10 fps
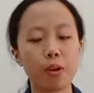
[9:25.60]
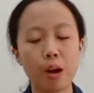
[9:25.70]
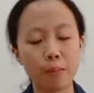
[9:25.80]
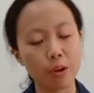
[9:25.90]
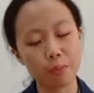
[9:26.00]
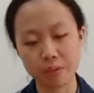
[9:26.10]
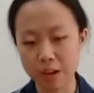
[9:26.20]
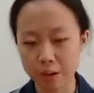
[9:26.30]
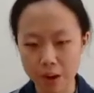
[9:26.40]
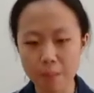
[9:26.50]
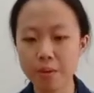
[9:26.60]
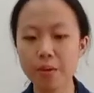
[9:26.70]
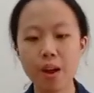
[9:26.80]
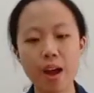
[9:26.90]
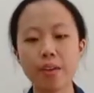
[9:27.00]
appropriate
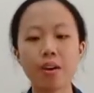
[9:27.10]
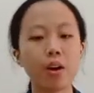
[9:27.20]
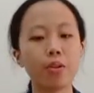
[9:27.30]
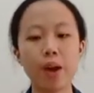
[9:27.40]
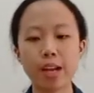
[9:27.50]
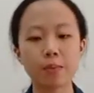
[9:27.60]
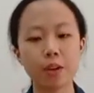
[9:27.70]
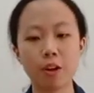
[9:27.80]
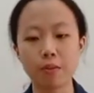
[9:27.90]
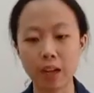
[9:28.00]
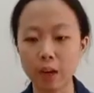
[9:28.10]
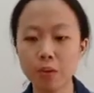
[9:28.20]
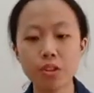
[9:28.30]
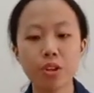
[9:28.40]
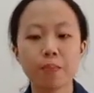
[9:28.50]
grammar and other aspects of
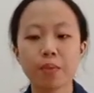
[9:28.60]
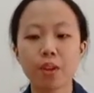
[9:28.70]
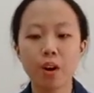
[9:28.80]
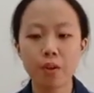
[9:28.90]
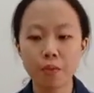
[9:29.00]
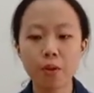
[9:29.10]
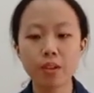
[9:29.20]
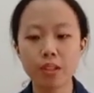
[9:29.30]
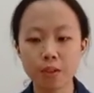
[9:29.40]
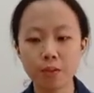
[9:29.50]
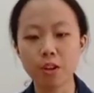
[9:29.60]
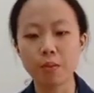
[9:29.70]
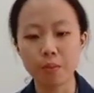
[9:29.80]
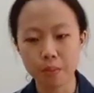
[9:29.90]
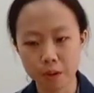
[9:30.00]
language for different
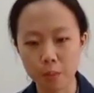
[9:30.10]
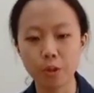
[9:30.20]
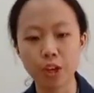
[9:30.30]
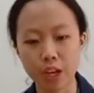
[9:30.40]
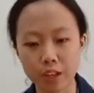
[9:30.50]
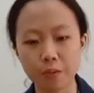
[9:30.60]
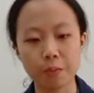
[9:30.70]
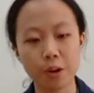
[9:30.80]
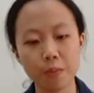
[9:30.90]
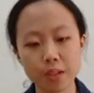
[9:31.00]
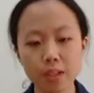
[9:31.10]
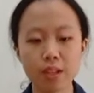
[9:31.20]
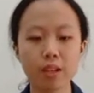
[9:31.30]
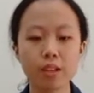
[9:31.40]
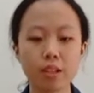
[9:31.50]
communicative purposes,
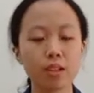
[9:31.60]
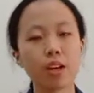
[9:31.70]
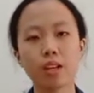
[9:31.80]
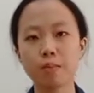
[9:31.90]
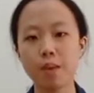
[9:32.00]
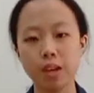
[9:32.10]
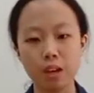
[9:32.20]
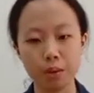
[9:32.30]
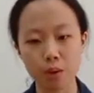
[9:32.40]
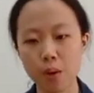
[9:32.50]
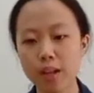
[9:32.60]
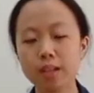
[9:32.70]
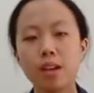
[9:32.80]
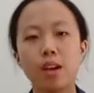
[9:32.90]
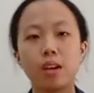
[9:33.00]
such as making
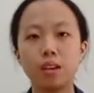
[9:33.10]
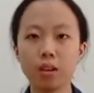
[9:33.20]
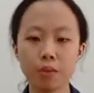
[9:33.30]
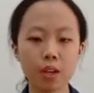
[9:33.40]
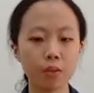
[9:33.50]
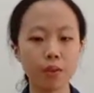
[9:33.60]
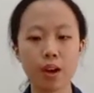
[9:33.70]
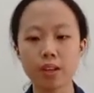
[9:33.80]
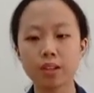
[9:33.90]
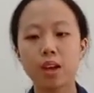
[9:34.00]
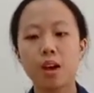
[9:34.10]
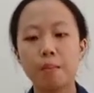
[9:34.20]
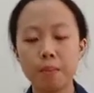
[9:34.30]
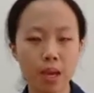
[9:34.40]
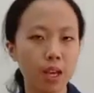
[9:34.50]
requests, giving advice,
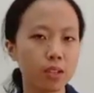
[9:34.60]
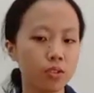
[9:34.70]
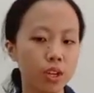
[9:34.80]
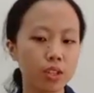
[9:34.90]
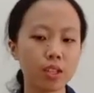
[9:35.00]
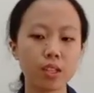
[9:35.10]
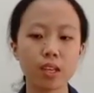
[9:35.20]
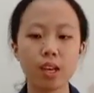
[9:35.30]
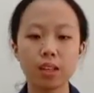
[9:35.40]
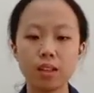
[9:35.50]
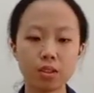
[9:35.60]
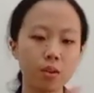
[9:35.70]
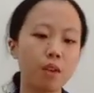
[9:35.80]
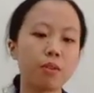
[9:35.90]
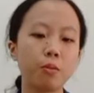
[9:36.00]
making suggestions,
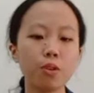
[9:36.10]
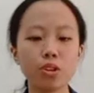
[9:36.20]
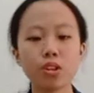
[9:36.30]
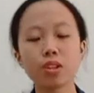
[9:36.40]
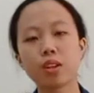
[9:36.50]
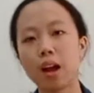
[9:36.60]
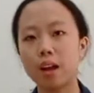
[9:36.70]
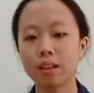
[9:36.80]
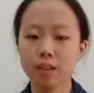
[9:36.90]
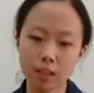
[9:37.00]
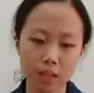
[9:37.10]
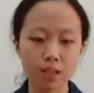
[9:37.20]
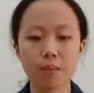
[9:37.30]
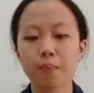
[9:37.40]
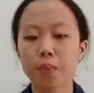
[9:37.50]
describing wishes and
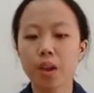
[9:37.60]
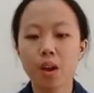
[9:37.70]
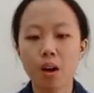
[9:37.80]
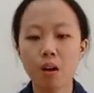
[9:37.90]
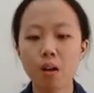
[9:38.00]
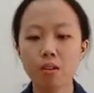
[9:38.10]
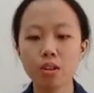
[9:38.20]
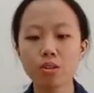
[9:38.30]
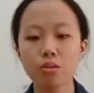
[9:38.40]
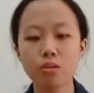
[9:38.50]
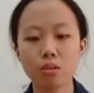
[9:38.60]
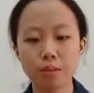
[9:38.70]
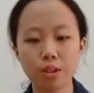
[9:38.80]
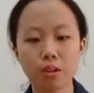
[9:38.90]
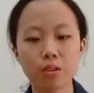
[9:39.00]
needs. According to
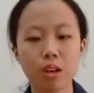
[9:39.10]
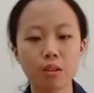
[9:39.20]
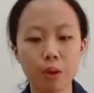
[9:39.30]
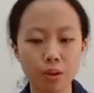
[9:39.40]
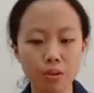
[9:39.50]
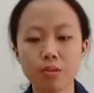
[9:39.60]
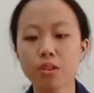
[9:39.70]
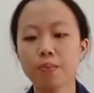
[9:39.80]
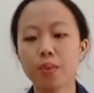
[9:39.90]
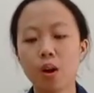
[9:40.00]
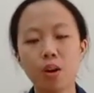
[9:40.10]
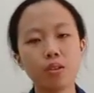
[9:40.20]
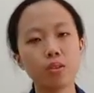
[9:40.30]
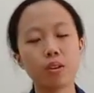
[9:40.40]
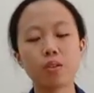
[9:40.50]
Richards and Rogers
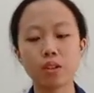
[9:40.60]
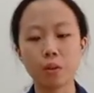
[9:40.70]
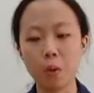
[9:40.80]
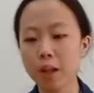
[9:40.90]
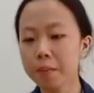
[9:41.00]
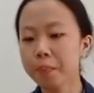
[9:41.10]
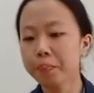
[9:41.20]
on 2001,